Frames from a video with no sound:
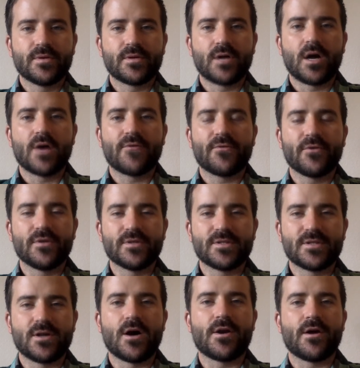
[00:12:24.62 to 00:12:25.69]
conference
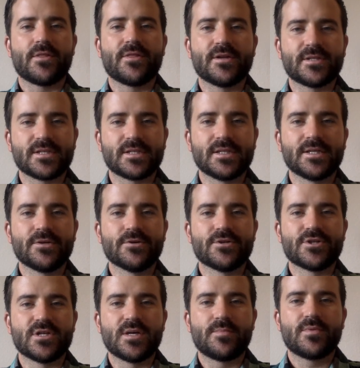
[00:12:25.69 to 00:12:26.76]
on authentic
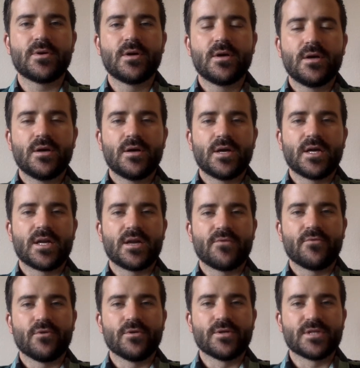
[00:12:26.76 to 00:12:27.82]
leadership, and have
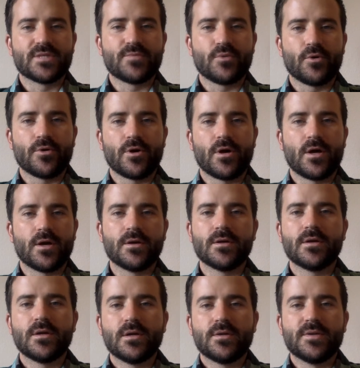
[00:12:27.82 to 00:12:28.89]
really spurred on
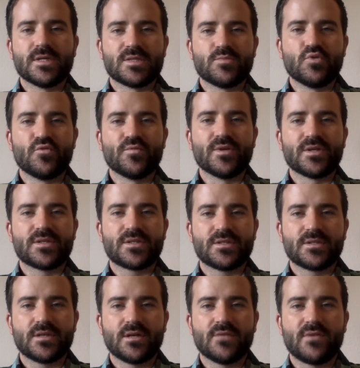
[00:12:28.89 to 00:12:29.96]
this
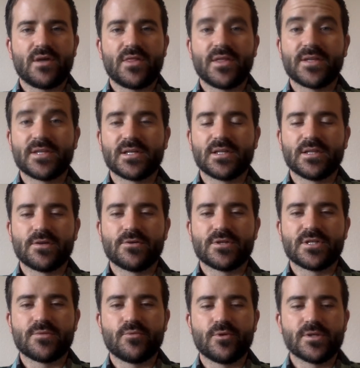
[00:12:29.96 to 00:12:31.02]
movement of authentic
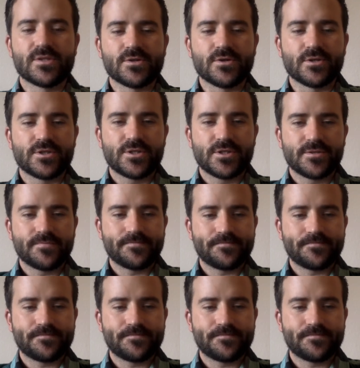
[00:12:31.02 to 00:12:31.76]
leadership research.